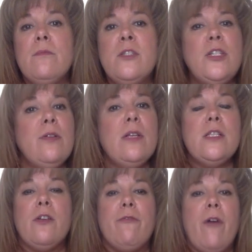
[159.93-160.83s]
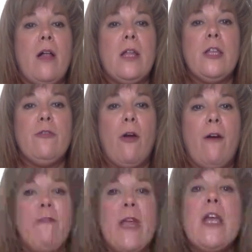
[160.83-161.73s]
students are falling through
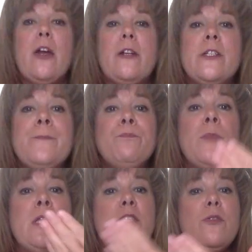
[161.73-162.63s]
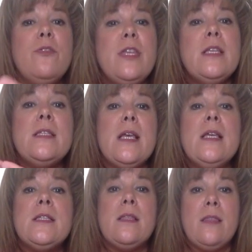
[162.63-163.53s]
our fingers. So this
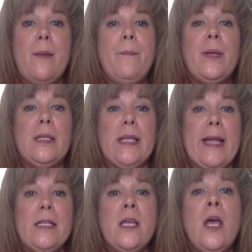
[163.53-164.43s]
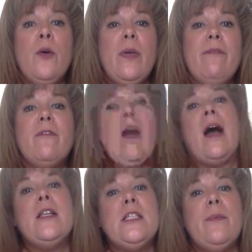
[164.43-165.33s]
is the plate. We've
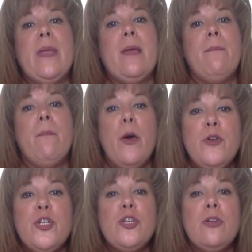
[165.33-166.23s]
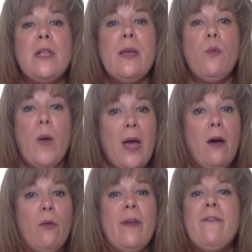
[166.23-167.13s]
got to be emotionally
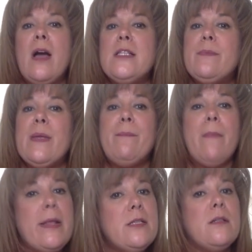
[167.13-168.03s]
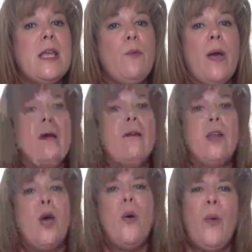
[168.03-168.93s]
well. We've got to be mentally well
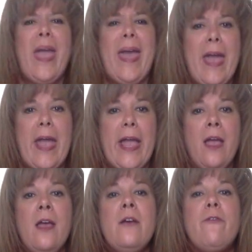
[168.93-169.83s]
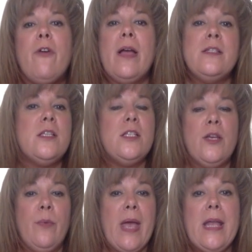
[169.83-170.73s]
and okay for us to
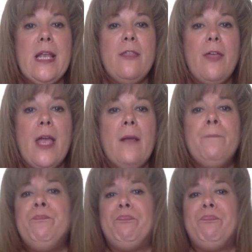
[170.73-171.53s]
do anything